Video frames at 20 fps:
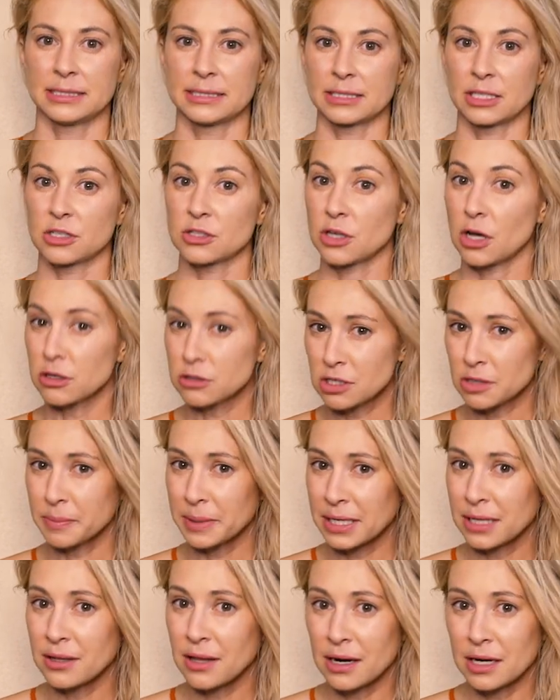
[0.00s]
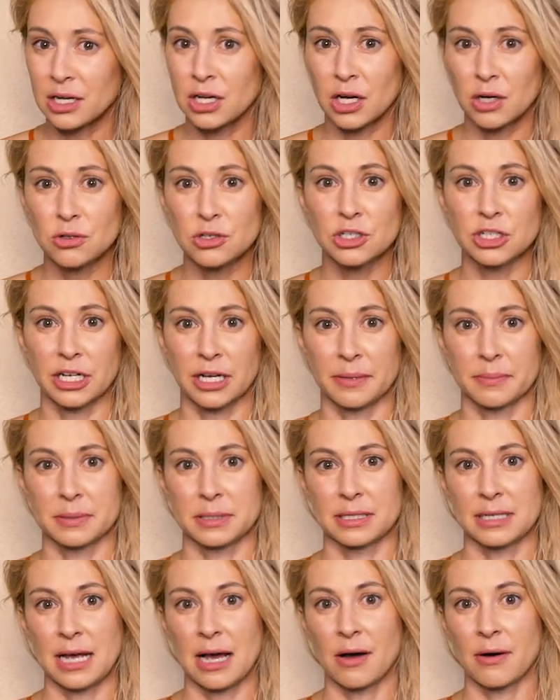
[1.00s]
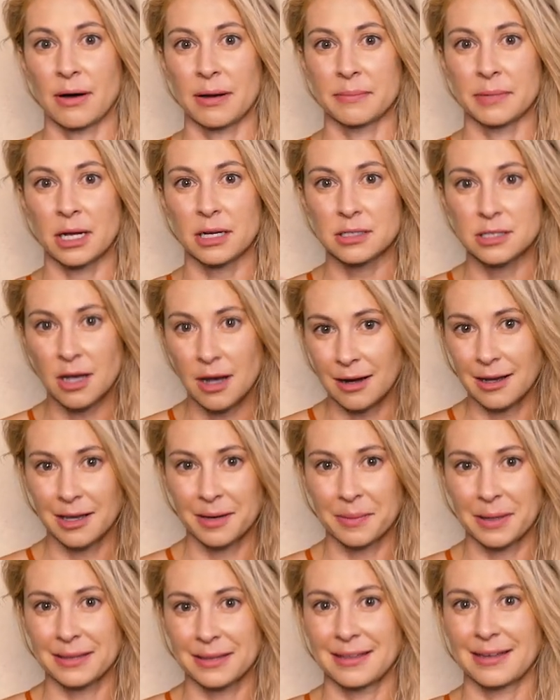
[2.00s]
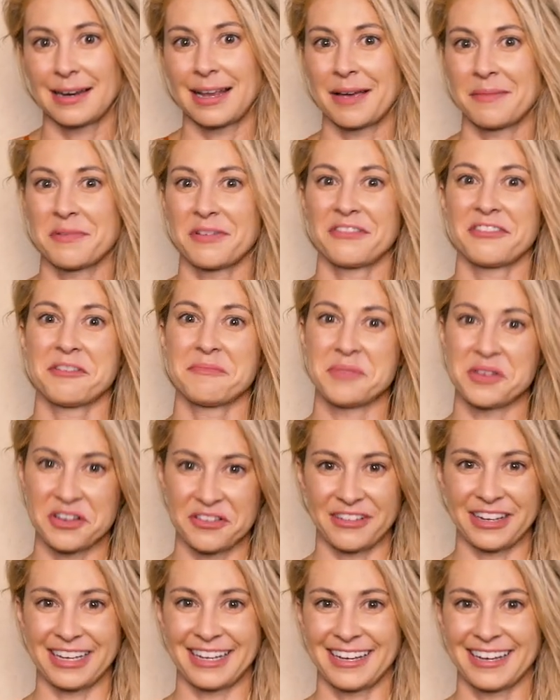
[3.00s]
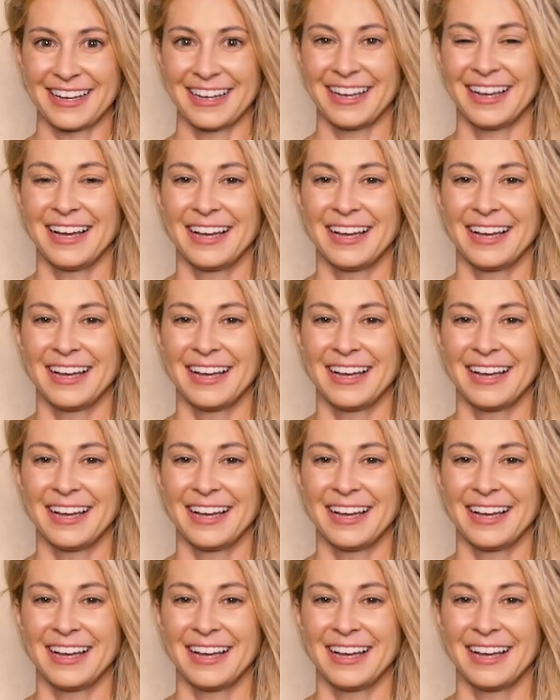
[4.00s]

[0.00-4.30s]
There's also been a lot of ghost ships. Now, I'm not talking about the name of a movie.